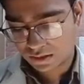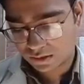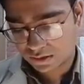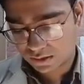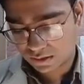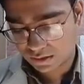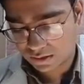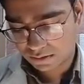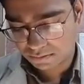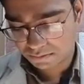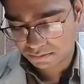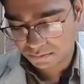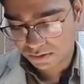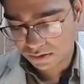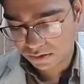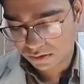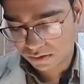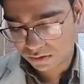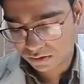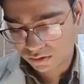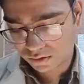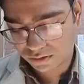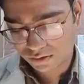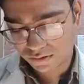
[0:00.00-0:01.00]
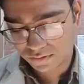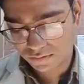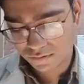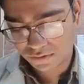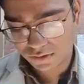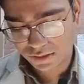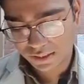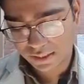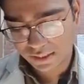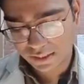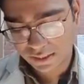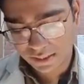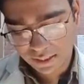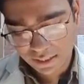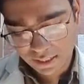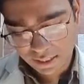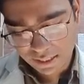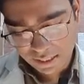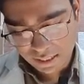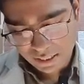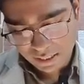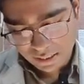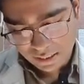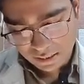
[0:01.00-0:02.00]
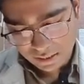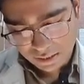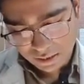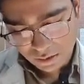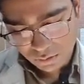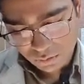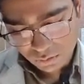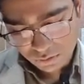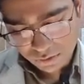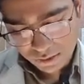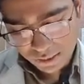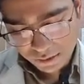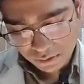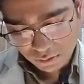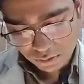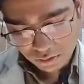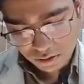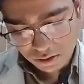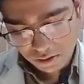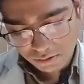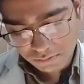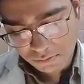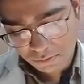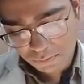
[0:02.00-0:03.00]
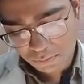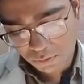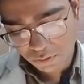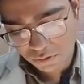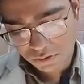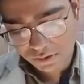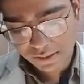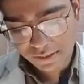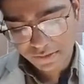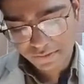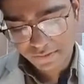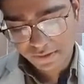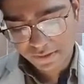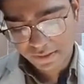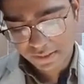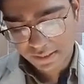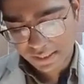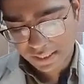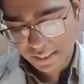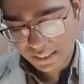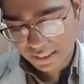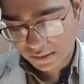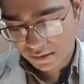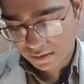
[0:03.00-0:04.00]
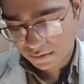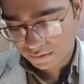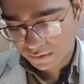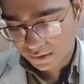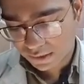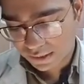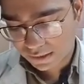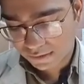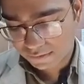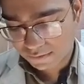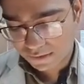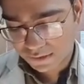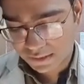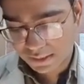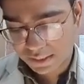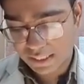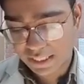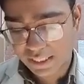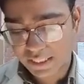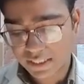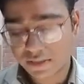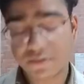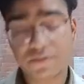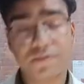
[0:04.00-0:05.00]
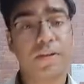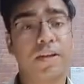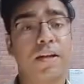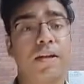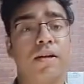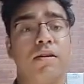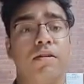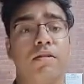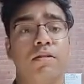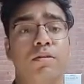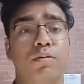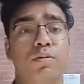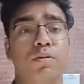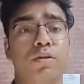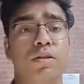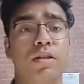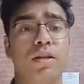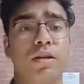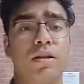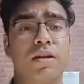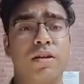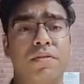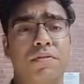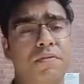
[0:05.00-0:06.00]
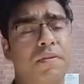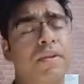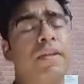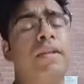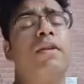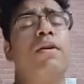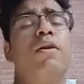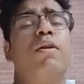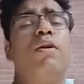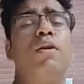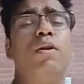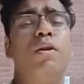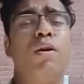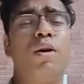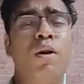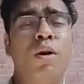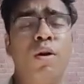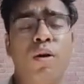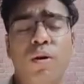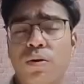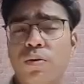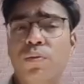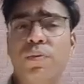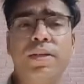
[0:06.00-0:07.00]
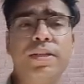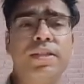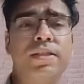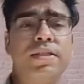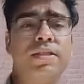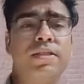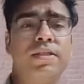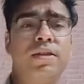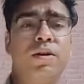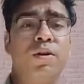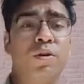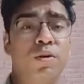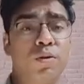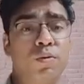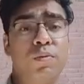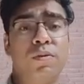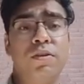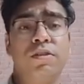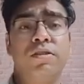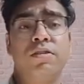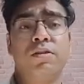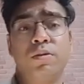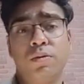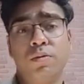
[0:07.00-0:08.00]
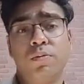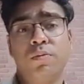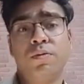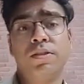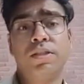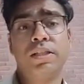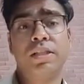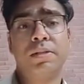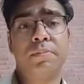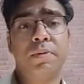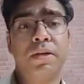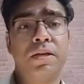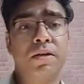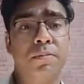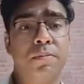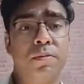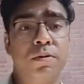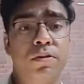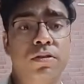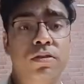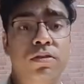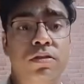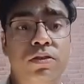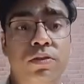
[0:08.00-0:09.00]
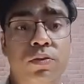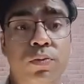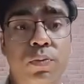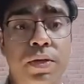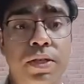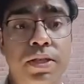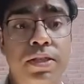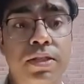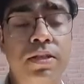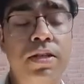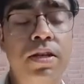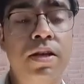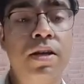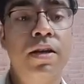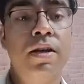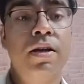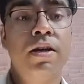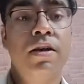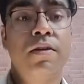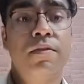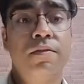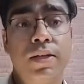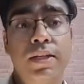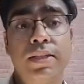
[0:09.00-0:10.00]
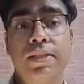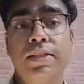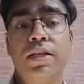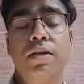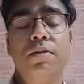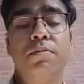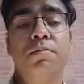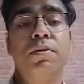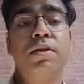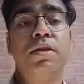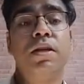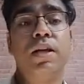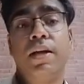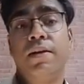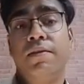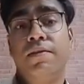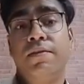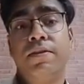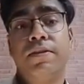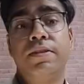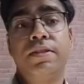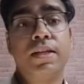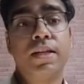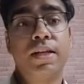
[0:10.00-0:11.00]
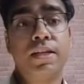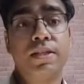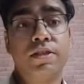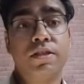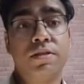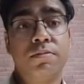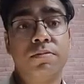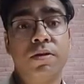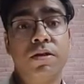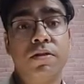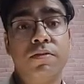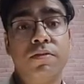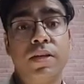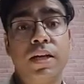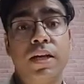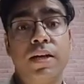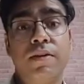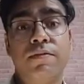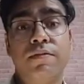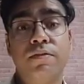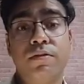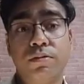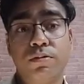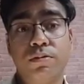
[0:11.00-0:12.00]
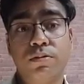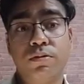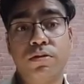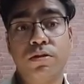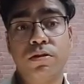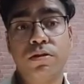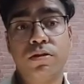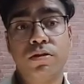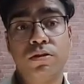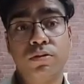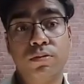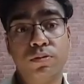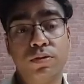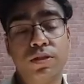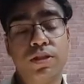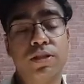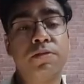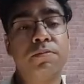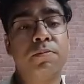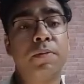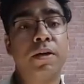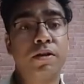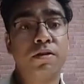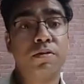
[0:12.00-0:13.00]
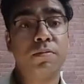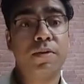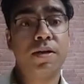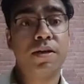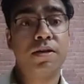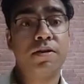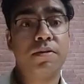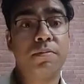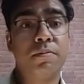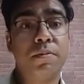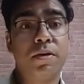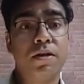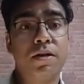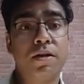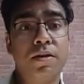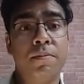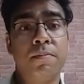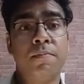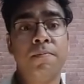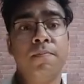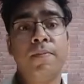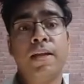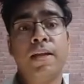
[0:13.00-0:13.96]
It's a simple solution for that. Now we would like to come upon the investigation. What investigation we can do in the cough? It always depend upon the situation. For example, if it's an asthma, we have to do the spirometry part.